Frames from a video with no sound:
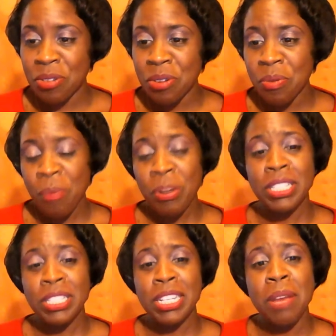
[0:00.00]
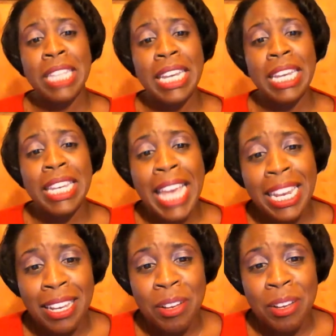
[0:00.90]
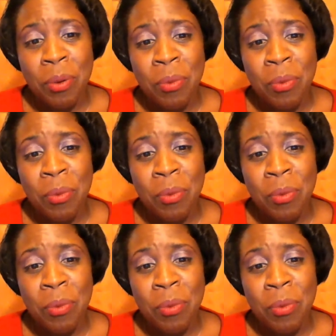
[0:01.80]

do, I want you to come to Atlanta.